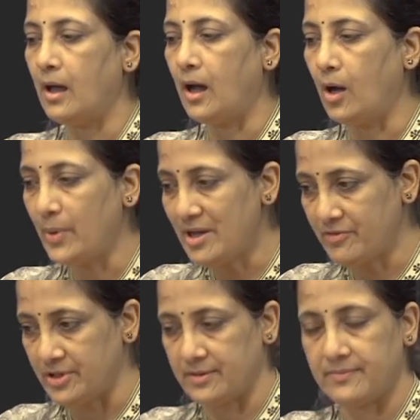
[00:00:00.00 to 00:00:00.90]

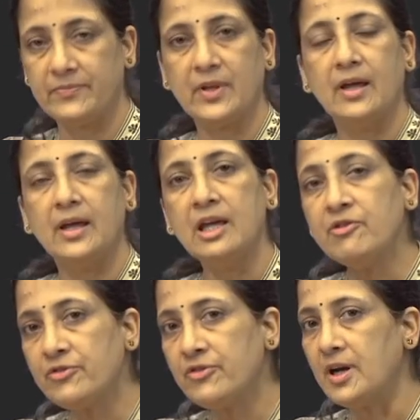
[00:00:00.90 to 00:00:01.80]
However,
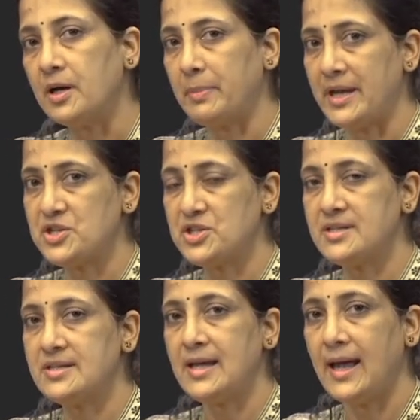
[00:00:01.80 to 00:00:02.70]
if a
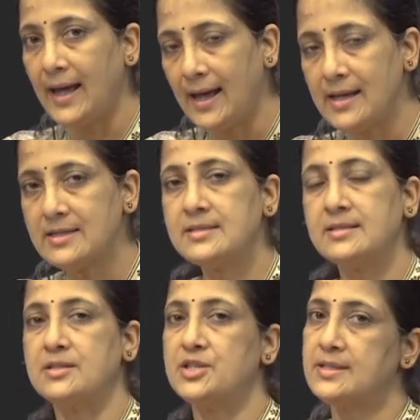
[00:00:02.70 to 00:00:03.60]
patient has
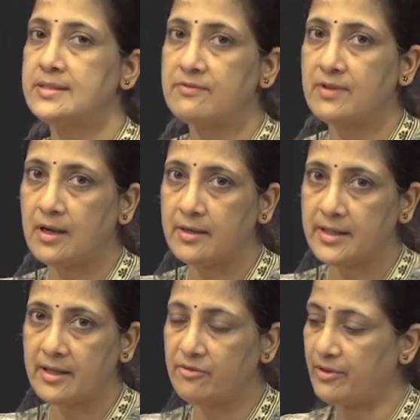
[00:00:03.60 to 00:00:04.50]
congestive
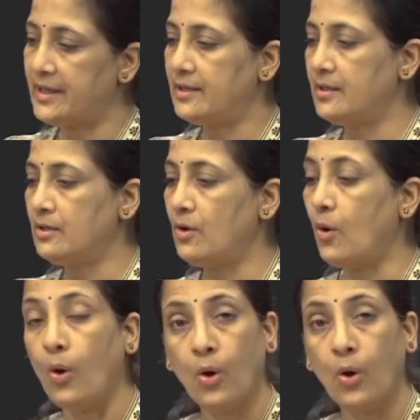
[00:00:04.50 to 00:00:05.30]
cardiac failure